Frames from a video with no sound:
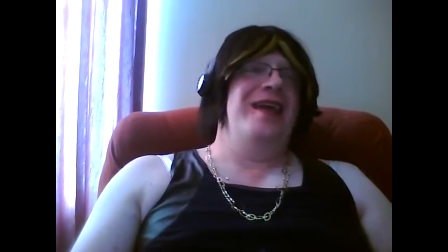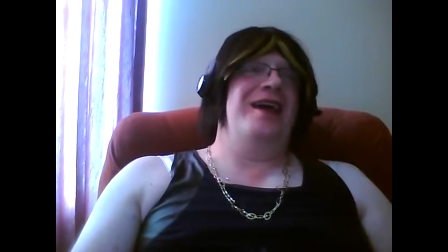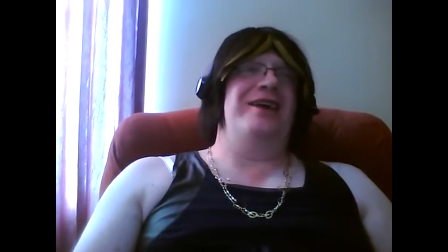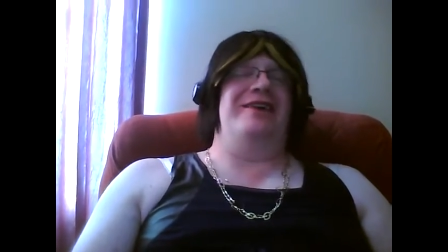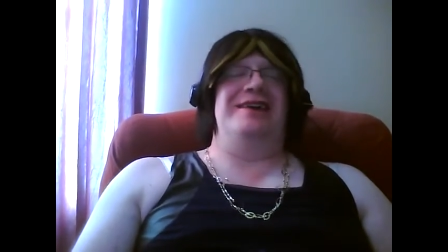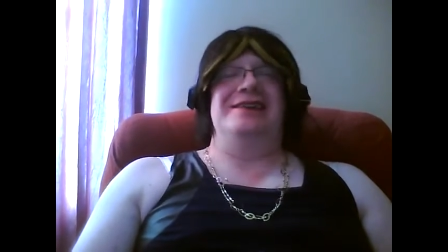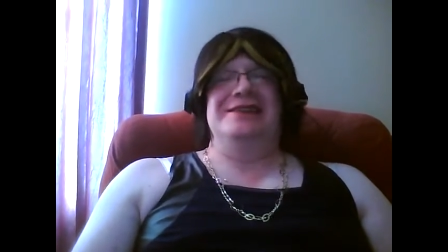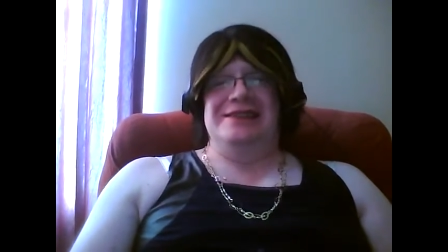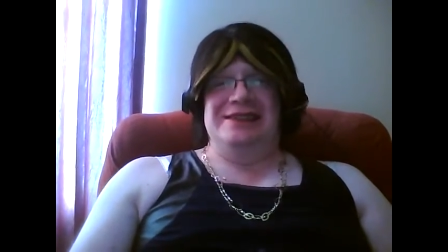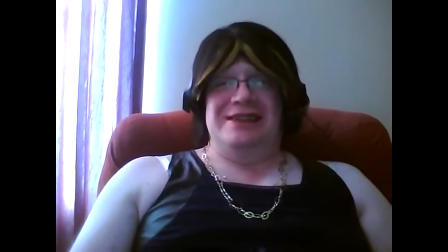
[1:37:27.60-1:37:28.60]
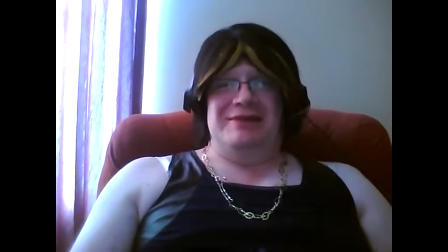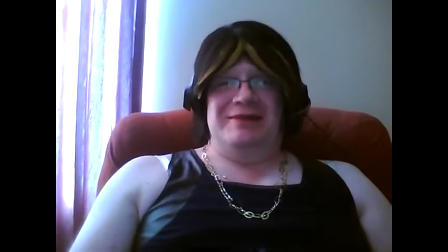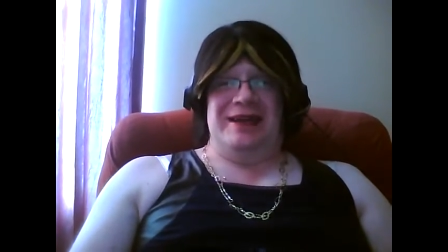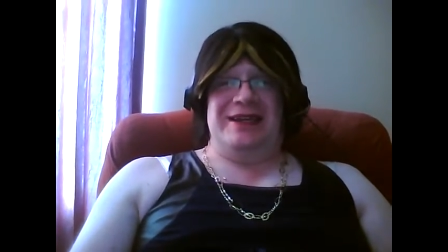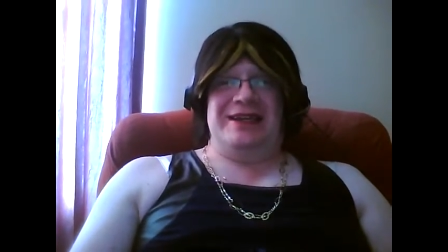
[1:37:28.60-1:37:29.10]
Oh well.
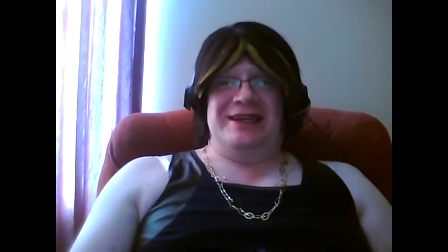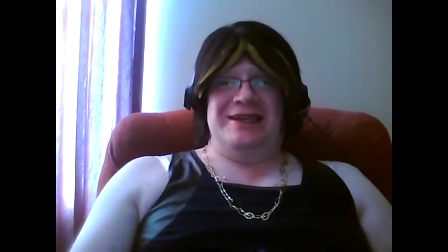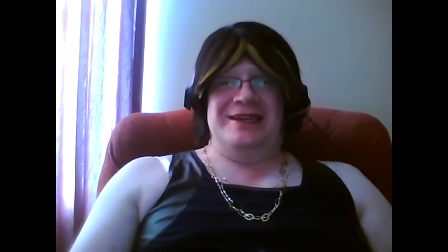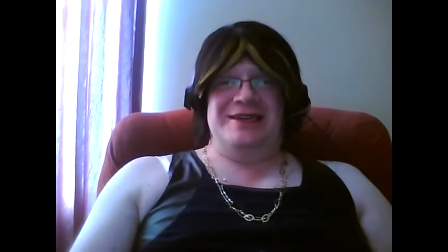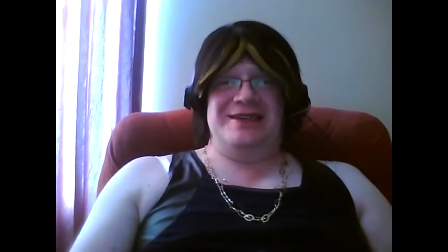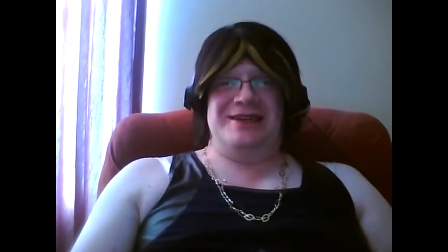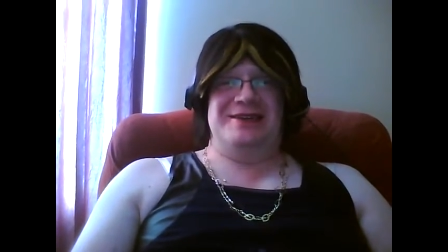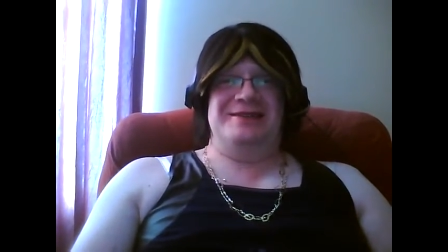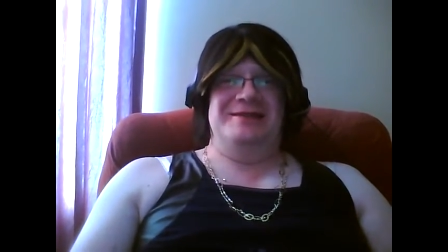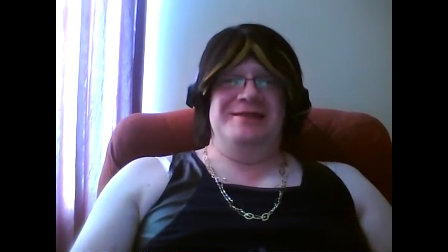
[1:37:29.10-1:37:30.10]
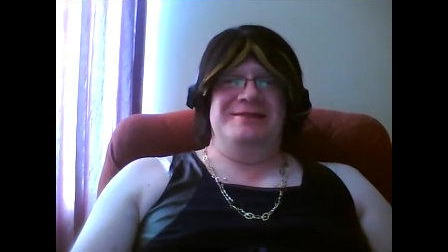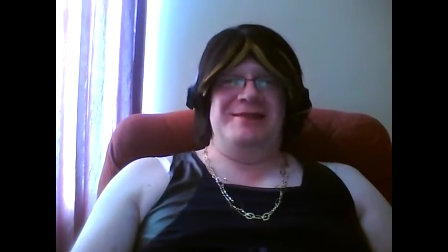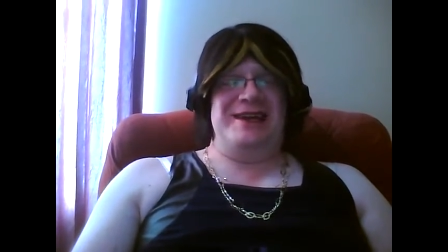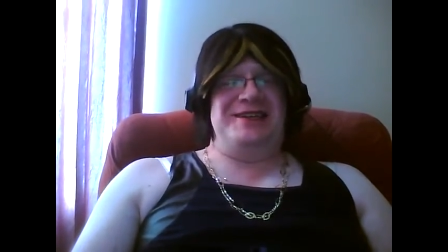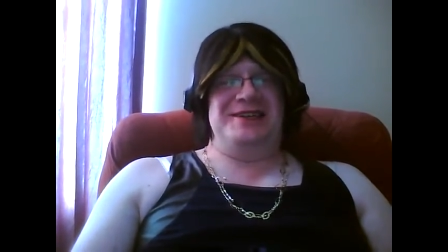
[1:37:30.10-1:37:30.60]
But, uh, so,
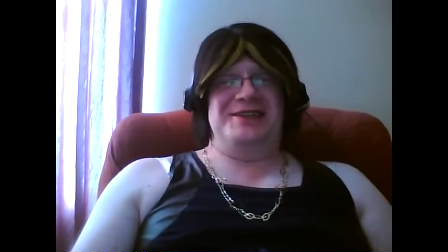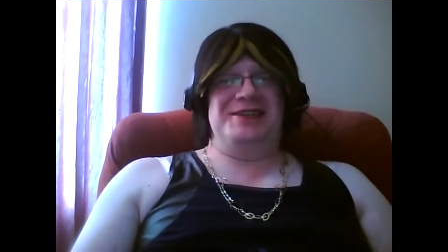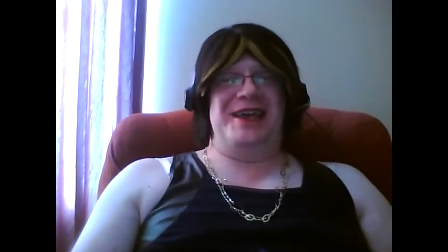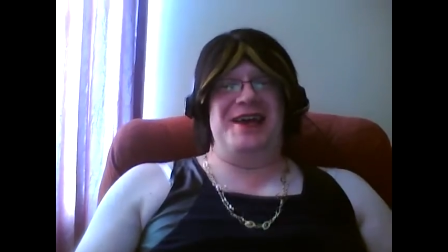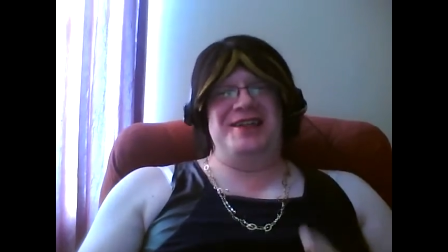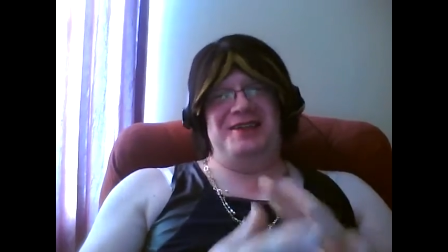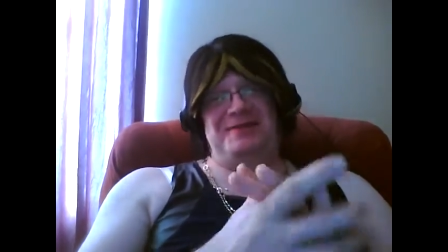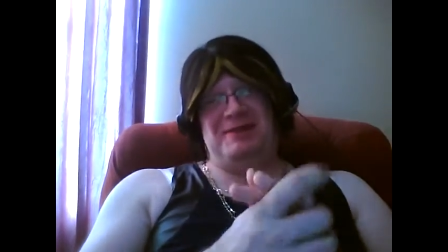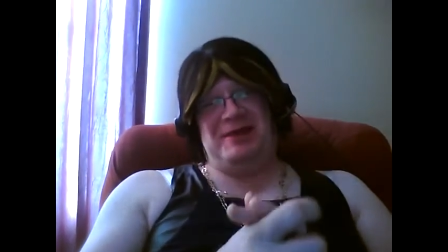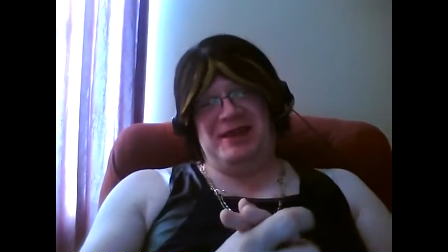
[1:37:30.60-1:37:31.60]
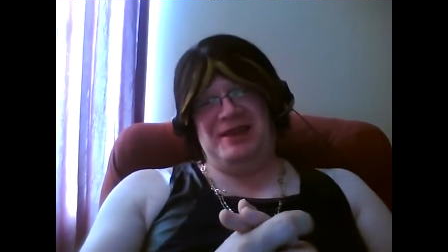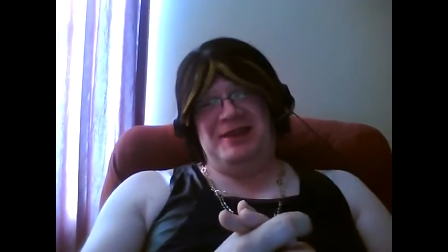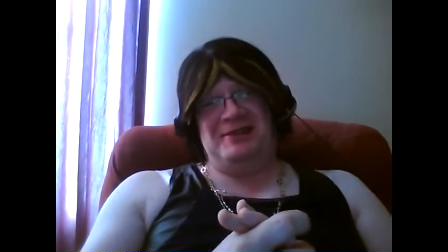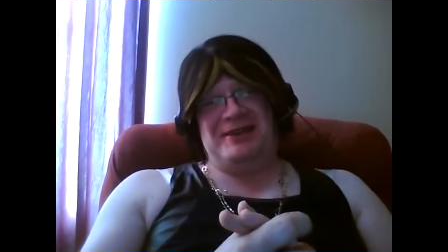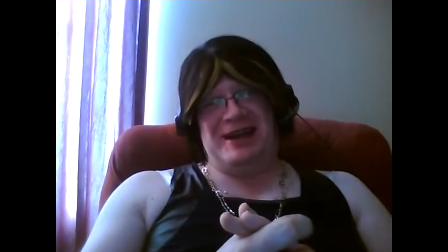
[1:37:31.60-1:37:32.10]
my social calendar will be
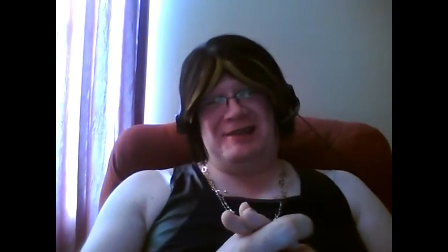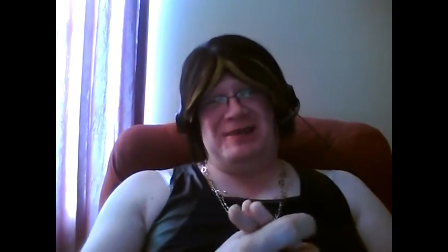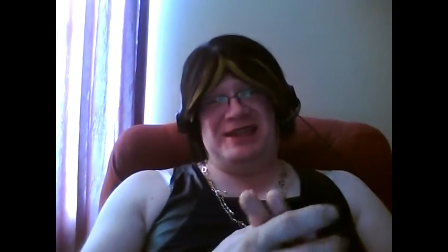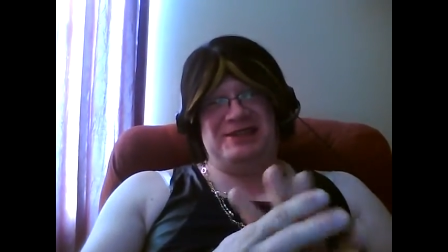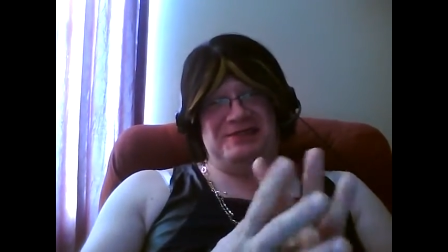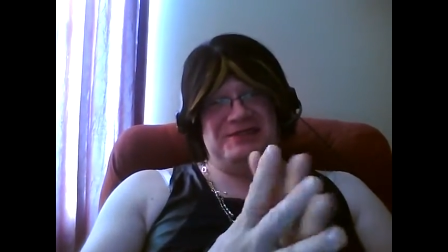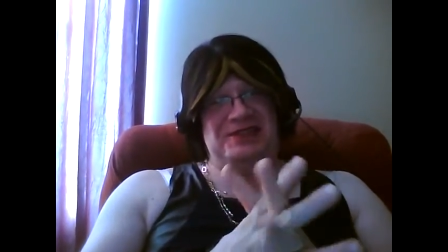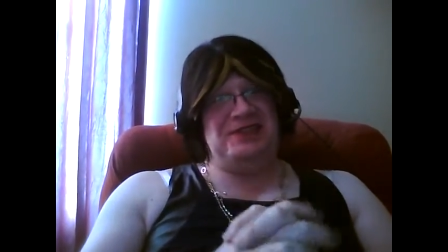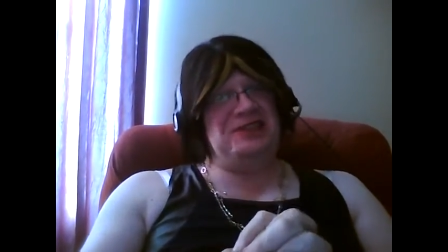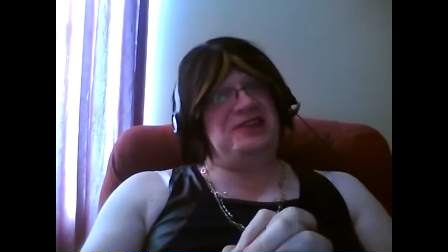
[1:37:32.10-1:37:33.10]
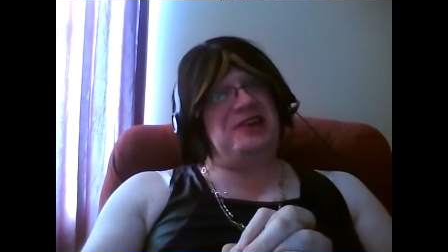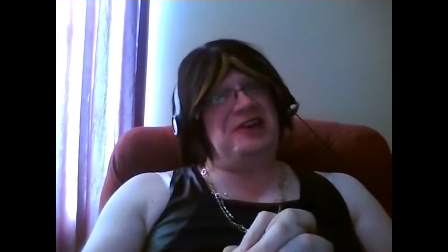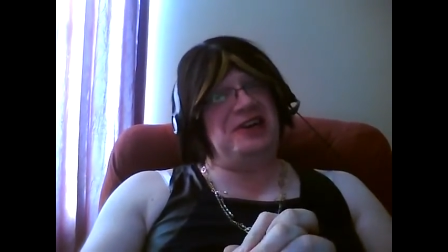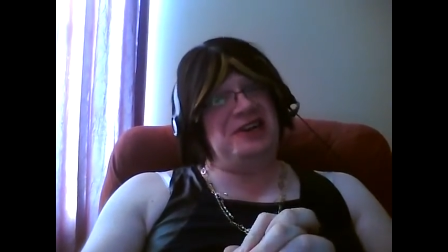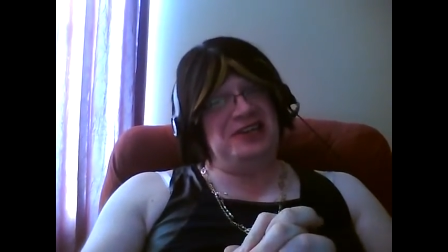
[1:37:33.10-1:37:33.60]
quite busy with
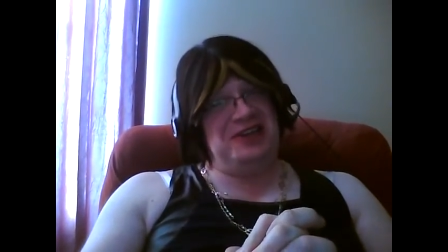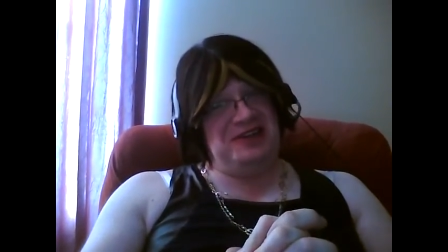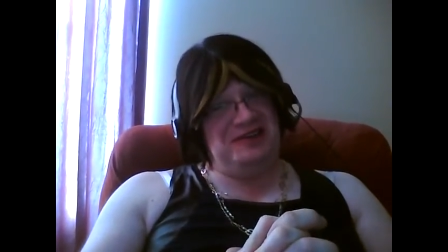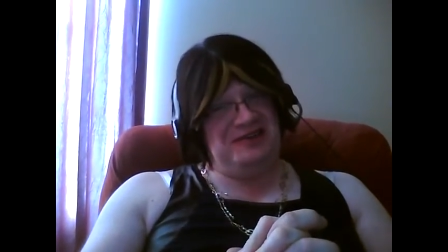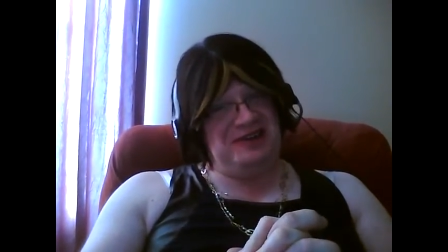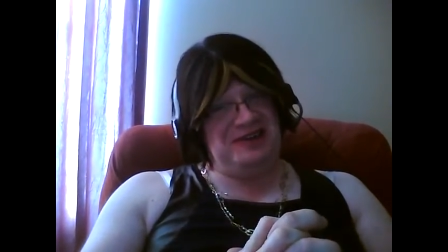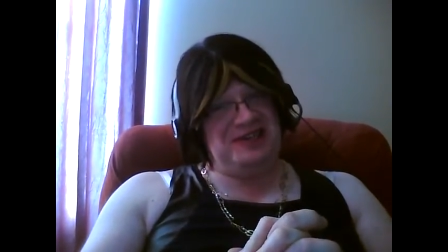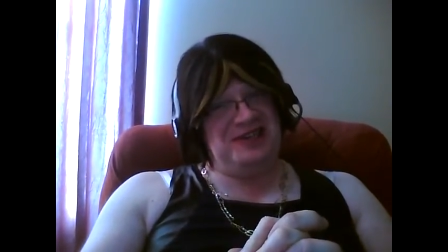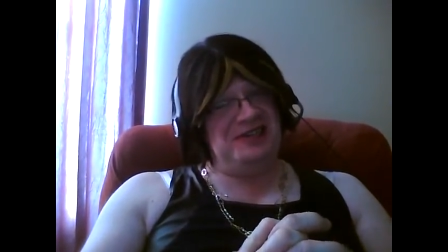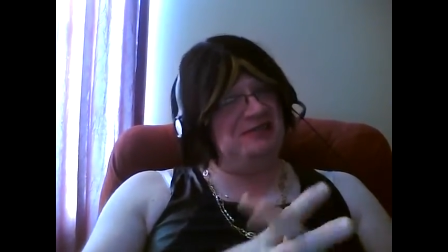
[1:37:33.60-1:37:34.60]
destroying the universe